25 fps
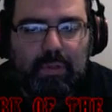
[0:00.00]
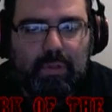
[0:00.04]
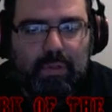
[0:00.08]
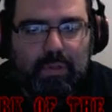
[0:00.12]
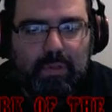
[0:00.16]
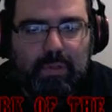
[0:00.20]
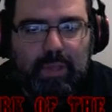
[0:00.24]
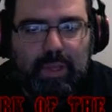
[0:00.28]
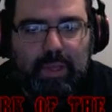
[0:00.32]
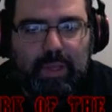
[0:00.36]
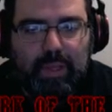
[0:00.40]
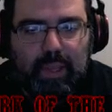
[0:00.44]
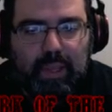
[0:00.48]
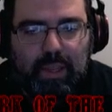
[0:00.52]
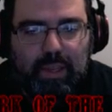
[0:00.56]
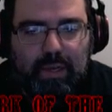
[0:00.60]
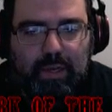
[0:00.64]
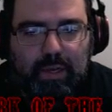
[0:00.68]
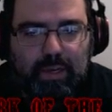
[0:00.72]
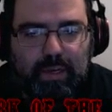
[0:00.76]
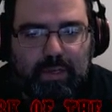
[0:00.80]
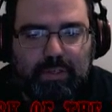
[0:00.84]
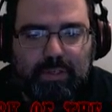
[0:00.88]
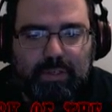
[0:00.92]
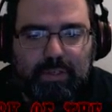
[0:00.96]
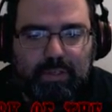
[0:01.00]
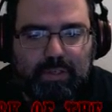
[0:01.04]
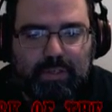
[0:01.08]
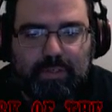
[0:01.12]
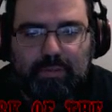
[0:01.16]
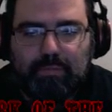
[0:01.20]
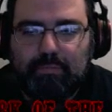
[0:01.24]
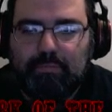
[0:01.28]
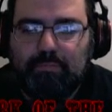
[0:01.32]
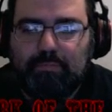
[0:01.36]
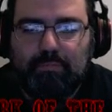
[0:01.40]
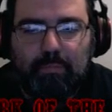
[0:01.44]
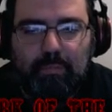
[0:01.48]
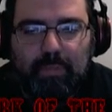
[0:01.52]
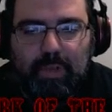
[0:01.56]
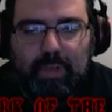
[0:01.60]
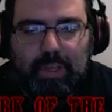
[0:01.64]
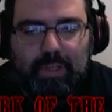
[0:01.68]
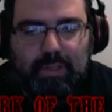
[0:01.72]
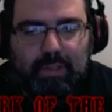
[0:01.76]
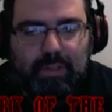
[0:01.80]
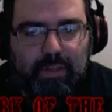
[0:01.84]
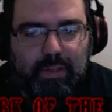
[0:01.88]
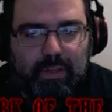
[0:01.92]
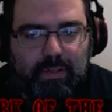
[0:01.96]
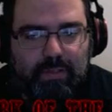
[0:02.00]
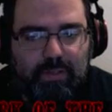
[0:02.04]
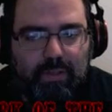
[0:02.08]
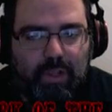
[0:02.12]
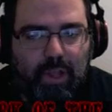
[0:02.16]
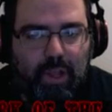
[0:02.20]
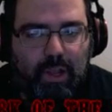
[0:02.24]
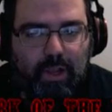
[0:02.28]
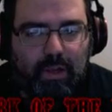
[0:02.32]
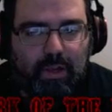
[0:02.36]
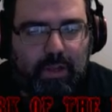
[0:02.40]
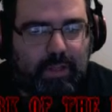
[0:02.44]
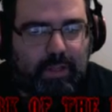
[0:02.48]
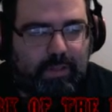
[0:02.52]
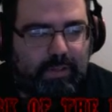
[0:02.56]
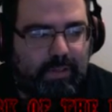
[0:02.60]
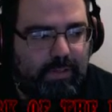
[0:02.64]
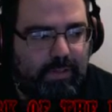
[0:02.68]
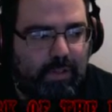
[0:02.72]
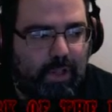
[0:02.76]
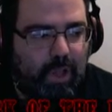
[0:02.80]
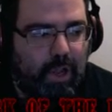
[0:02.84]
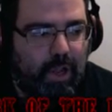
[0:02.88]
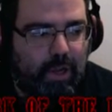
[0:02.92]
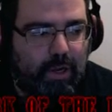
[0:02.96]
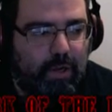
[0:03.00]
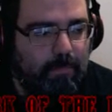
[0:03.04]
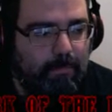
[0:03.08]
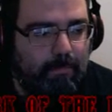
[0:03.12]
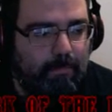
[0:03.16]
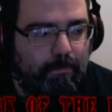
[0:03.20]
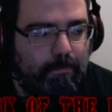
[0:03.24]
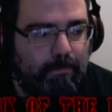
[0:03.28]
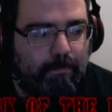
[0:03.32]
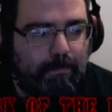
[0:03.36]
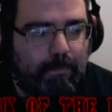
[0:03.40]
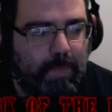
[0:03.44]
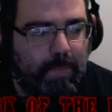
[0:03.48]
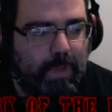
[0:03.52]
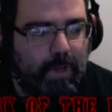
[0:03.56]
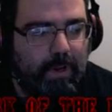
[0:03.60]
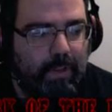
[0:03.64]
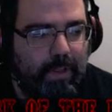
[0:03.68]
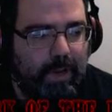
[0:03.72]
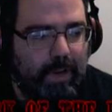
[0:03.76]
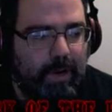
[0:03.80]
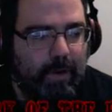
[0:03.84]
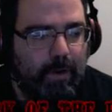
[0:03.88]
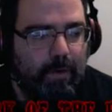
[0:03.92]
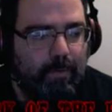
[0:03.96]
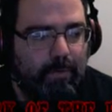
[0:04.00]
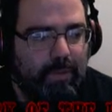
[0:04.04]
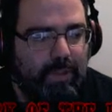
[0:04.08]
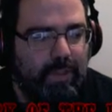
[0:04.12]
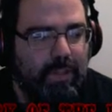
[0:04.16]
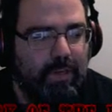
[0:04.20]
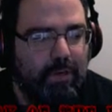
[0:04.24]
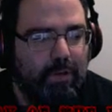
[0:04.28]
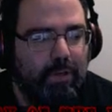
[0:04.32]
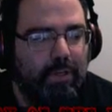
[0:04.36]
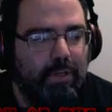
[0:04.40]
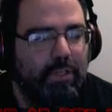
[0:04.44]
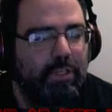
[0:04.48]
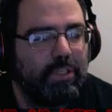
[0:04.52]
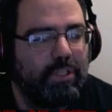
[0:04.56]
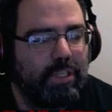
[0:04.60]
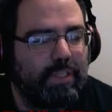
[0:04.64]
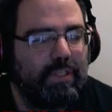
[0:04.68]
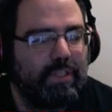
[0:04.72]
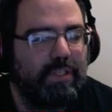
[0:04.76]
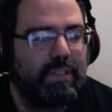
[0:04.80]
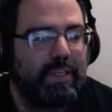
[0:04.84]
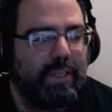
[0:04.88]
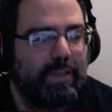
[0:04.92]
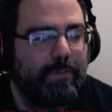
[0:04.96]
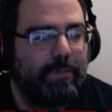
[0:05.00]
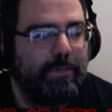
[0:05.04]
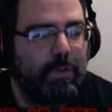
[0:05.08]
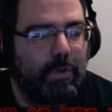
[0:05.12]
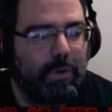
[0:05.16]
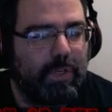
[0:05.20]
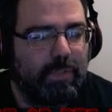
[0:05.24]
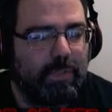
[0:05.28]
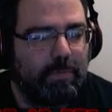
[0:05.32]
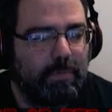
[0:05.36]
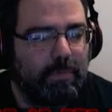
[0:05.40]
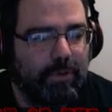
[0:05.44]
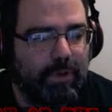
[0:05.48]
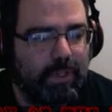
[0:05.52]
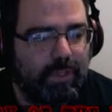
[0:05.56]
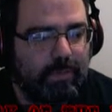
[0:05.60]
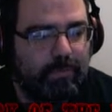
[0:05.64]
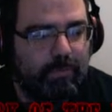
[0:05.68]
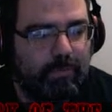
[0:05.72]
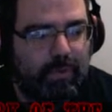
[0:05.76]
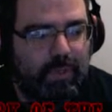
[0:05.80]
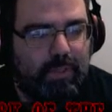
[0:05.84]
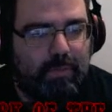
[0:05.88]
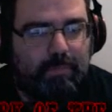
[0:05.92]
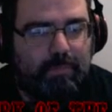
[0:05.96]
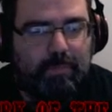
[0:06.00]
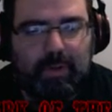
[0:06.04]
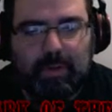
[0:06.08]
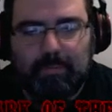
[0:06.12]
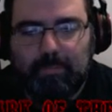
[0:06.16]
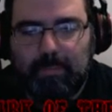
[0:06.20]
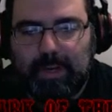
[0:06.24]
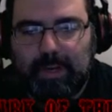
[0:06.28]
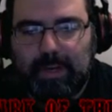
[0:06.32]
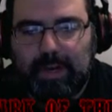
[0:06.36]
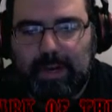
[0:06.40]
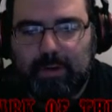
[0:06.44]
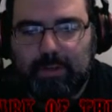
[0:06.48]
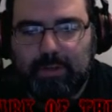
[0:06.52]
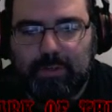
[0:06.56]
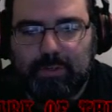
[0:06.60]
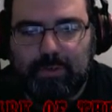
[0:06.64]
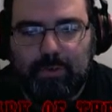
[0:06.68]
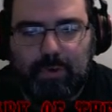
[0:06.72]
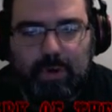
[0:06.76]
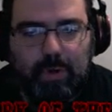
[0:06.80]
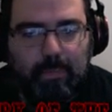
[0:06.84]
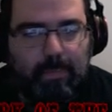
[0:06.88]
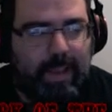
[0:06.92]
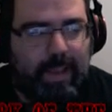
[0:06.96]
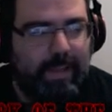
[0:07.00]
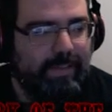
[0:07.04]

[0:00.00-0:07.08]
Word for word: and it just, it's a slog. It's a slog. They're there literally just to give you experience points, but my character's already maxed